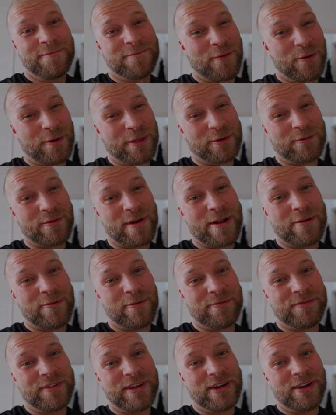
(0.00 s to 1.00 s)
for the grand
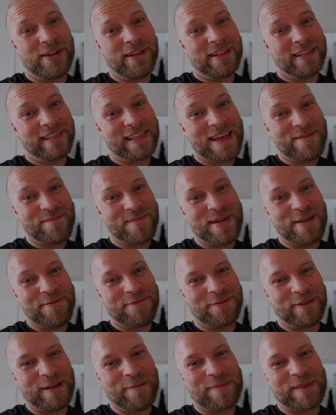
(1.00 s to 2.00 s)
reveal, let
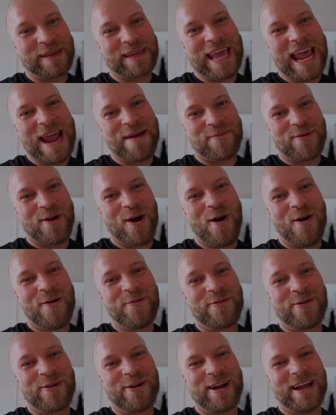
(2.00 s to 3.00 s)
me flip the camera
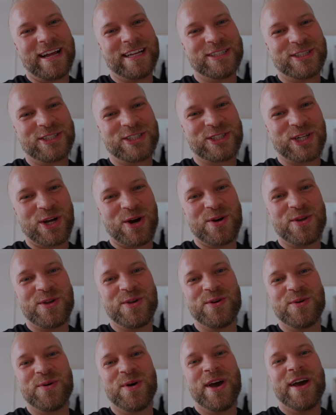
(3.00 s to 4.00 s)
over and show
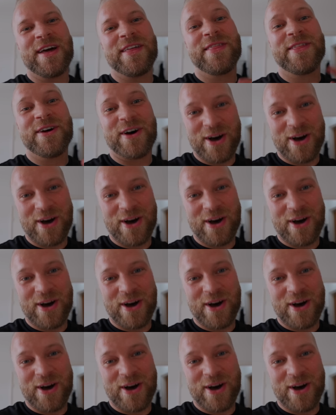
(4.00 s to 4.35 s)
you the